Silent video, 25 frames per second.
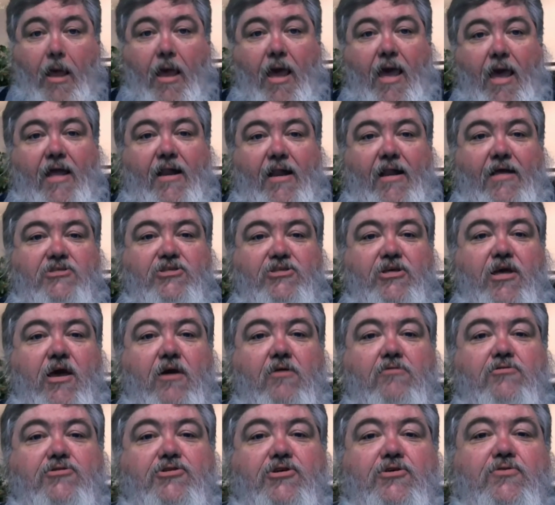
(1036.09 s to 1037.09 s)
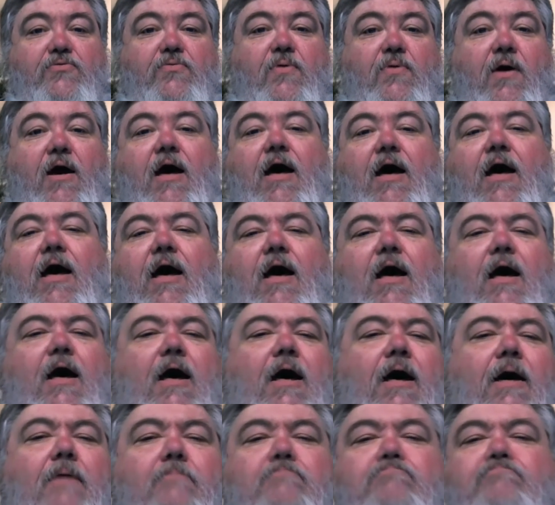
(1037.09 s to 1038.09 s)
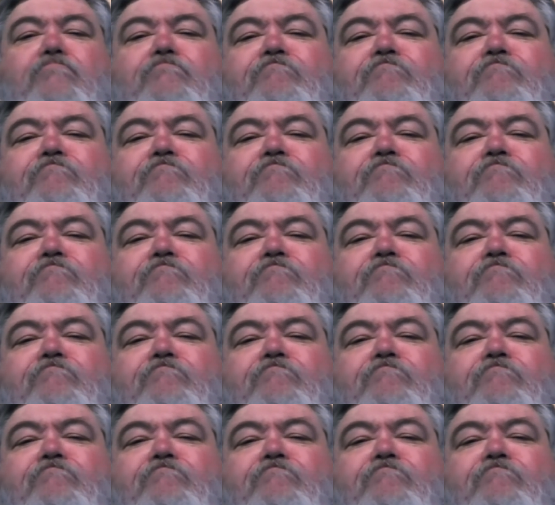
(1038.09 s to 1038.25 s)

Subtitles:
and let's go to